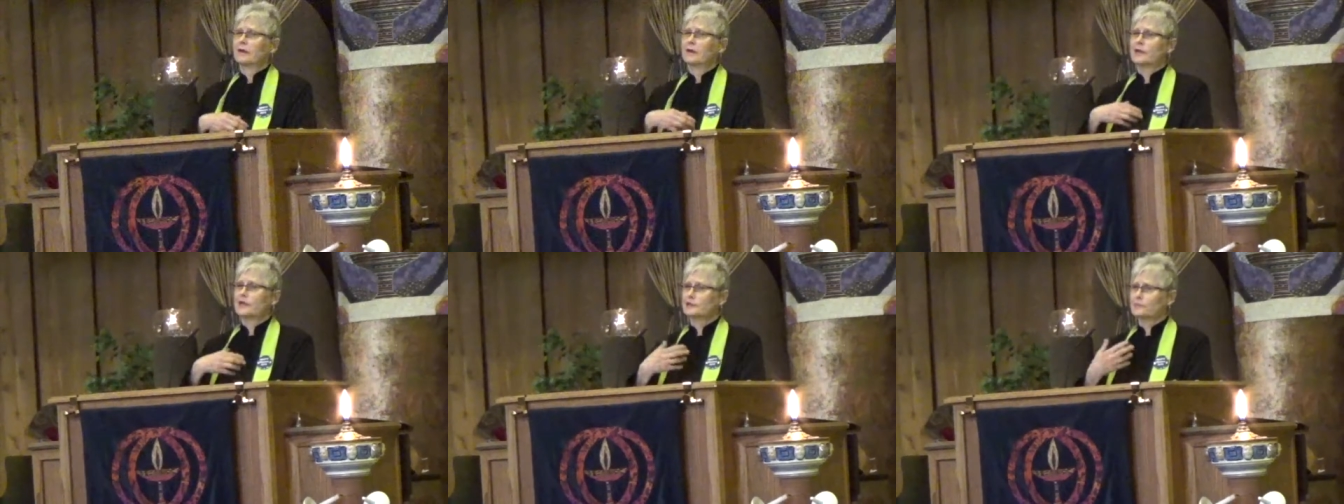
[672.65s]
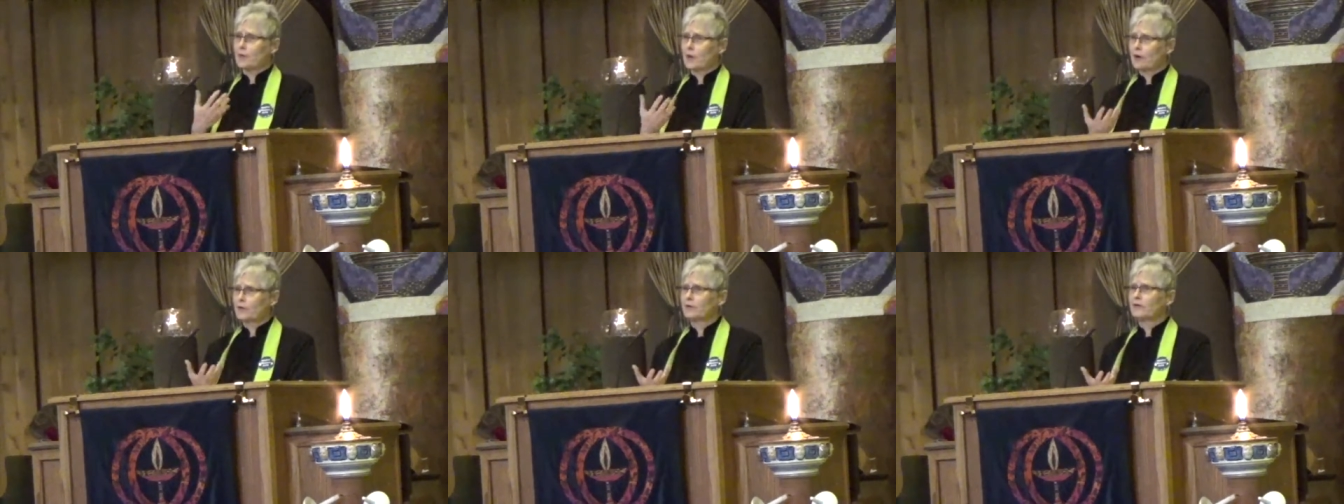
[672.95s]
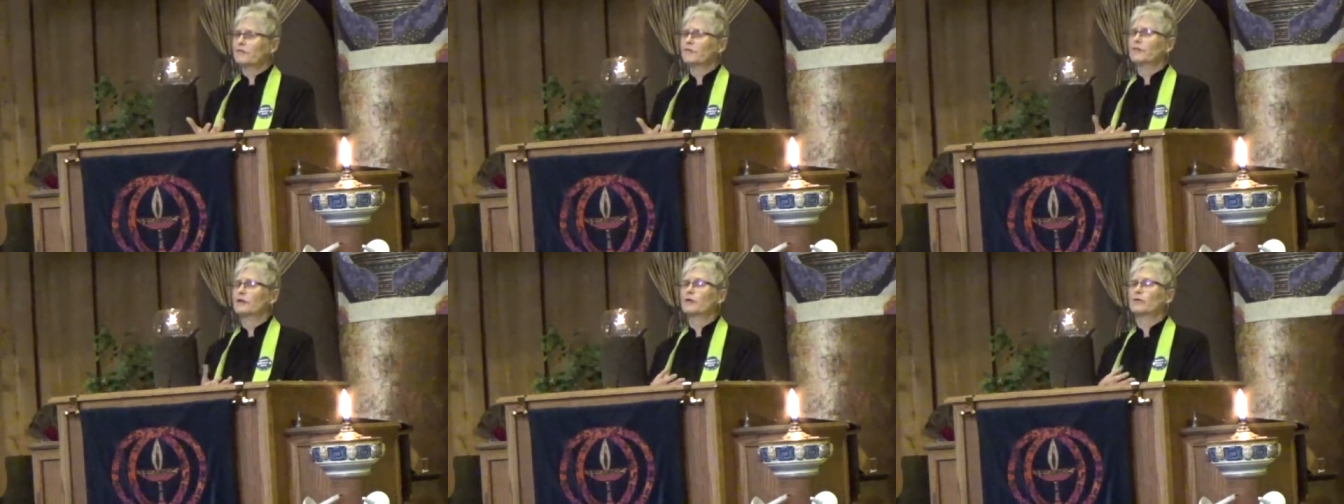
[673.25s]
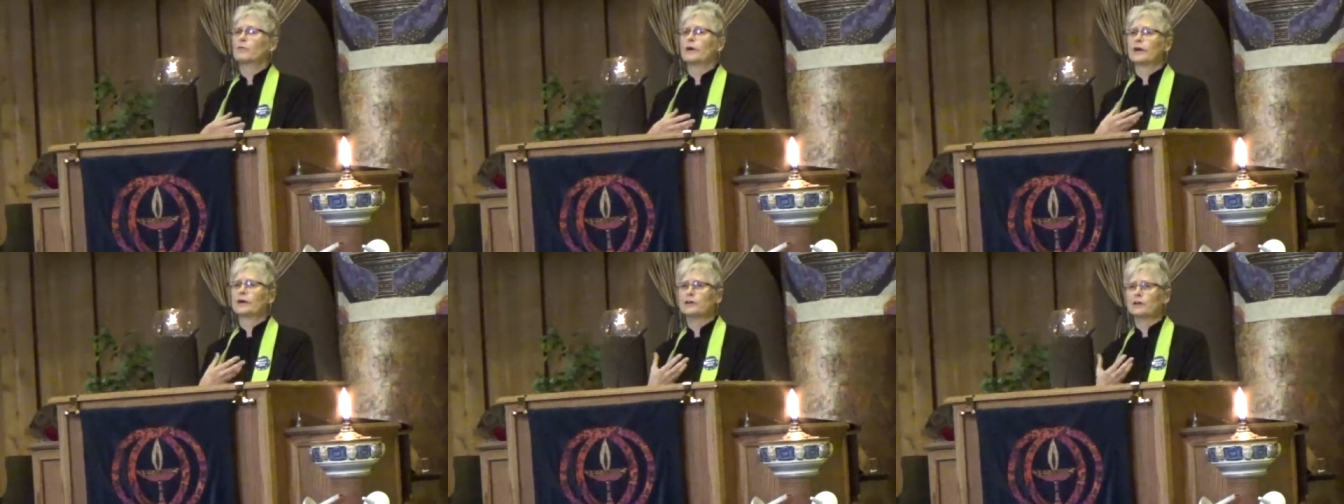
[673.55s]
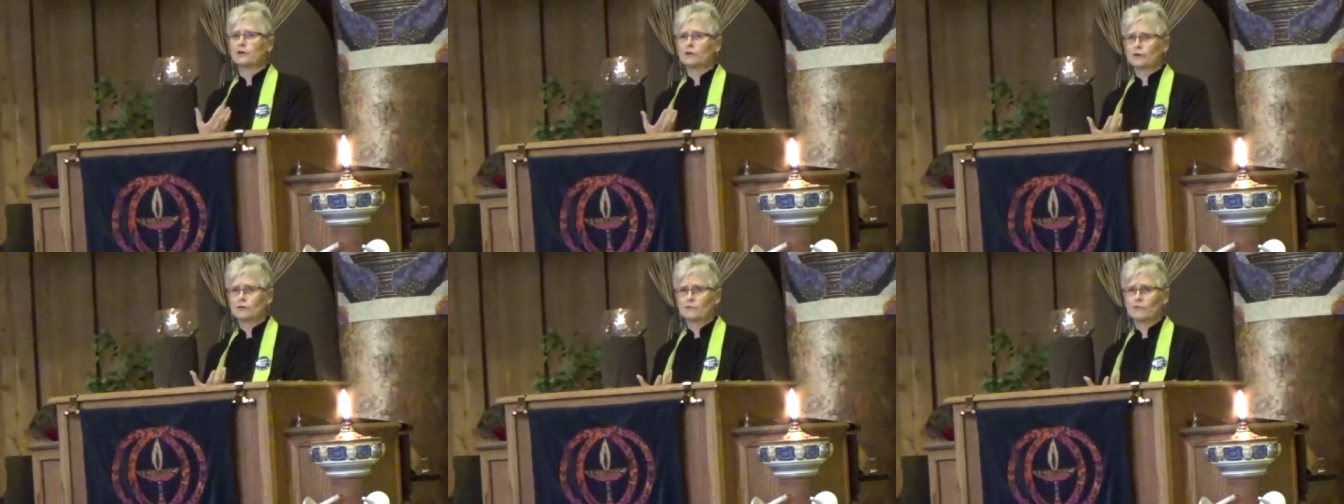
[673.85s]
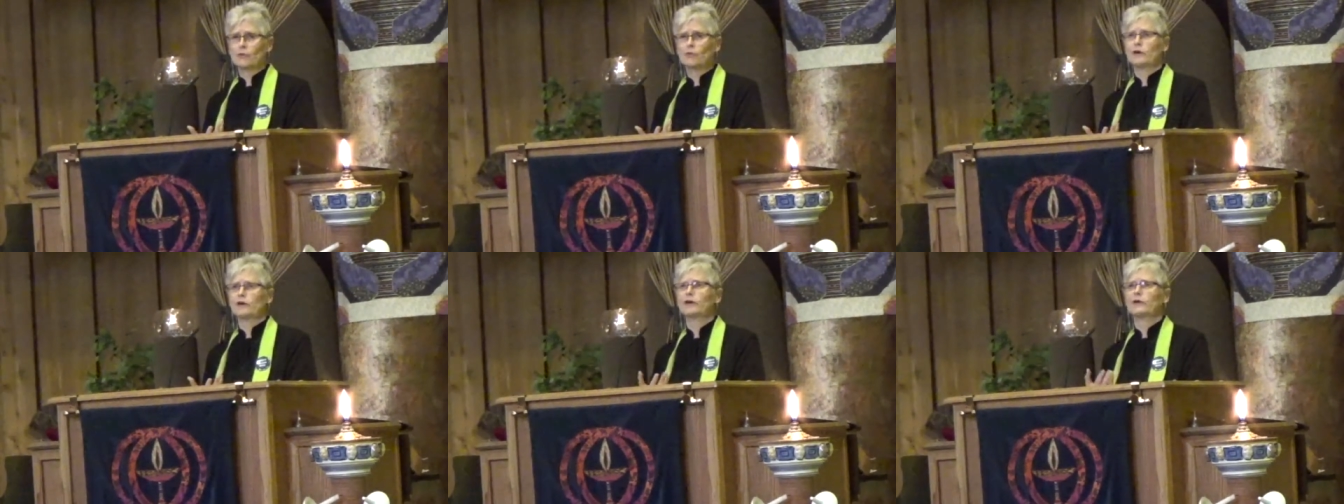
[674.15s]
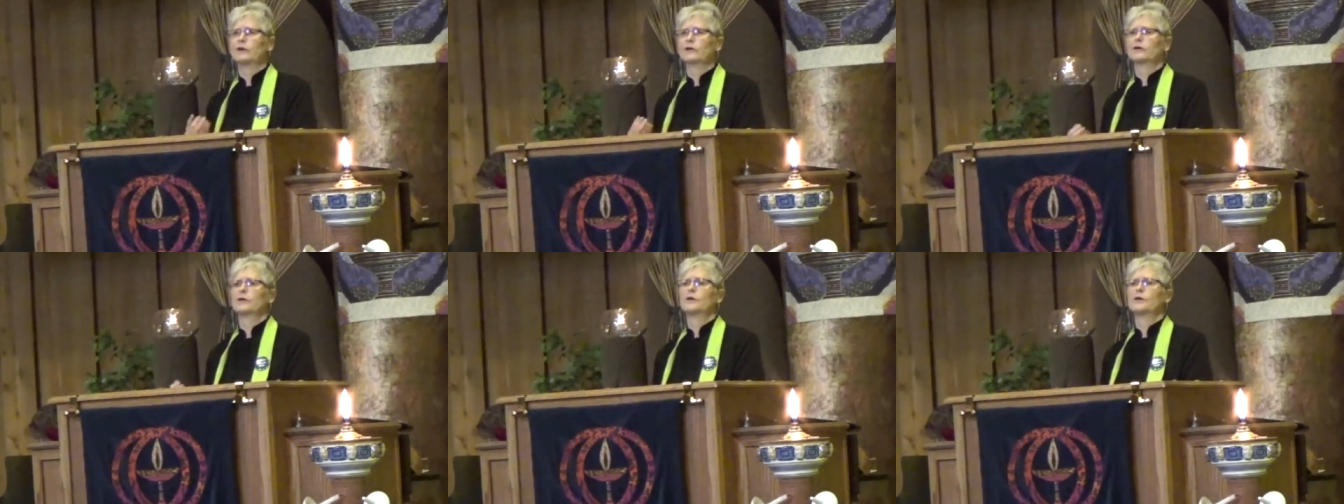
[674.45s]
as part of their regular
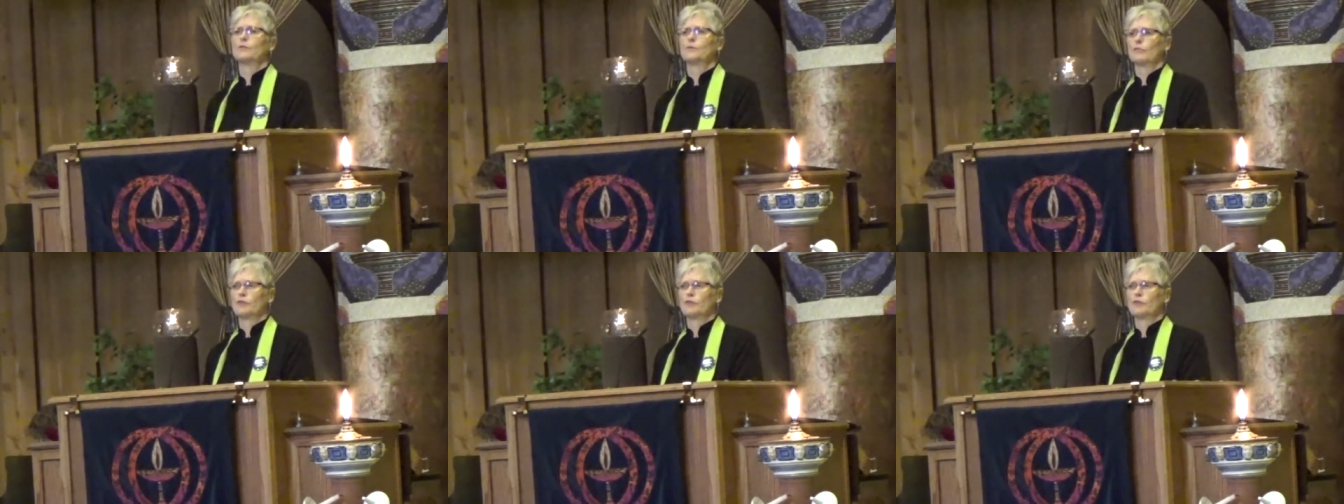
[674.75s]
morning